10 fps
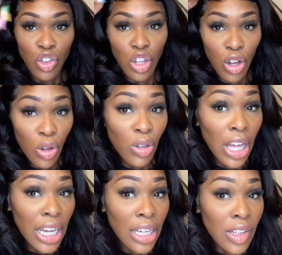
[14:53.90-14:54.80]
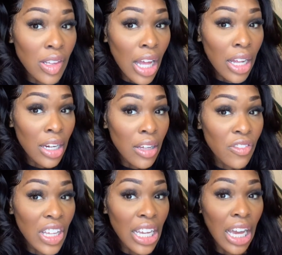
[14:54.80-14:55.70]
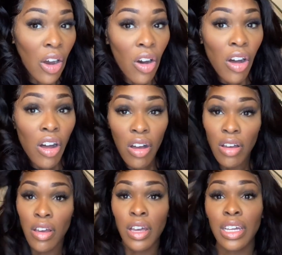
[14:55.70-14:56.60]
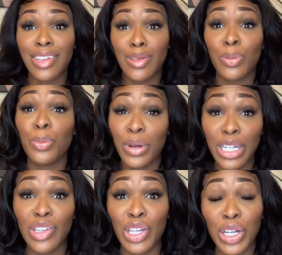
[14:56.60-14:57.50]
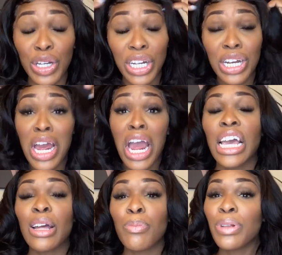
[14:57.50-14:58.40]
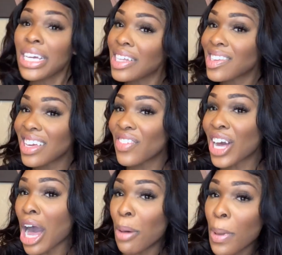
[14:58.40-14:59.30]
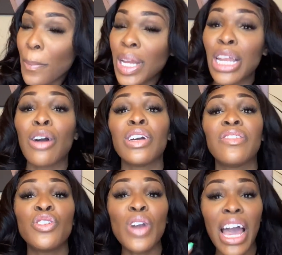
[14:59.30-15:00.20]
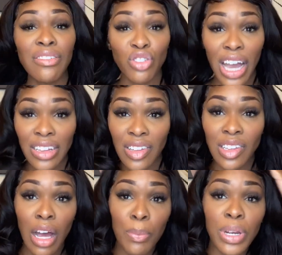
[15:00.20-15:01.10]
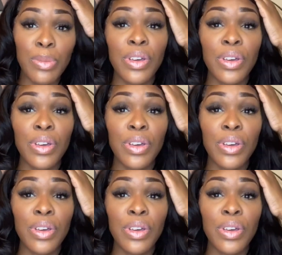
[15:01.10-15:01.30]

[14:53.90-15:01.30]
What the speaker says: So like, it's not lifting at all. It's pretty secured. Please leave a comment below if you have tried this company